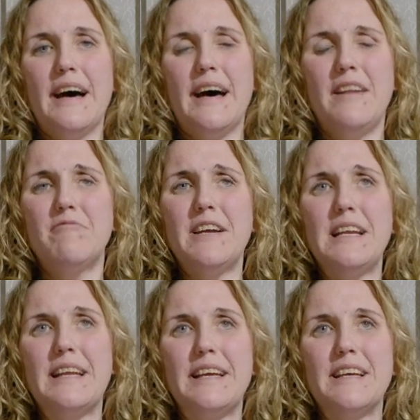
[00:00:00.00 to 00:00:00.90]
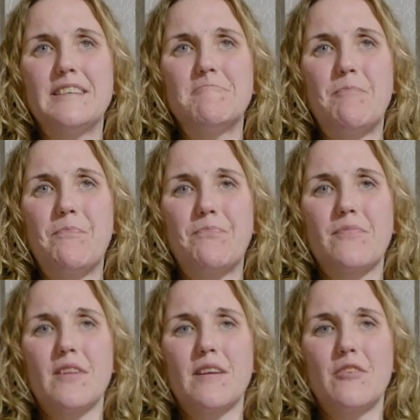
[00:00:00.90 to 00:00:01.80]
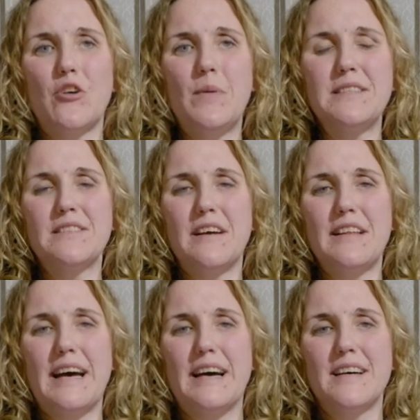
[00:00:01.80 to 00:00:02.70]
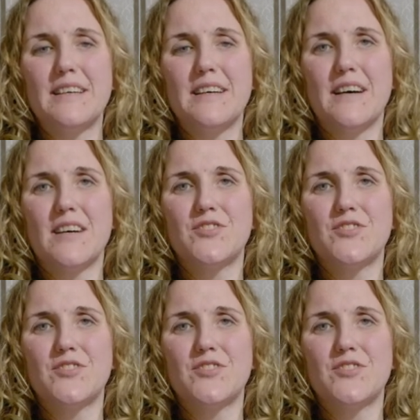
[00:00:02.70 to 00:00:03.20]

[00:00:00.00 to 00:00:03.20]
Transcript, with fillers: And really, comments like that are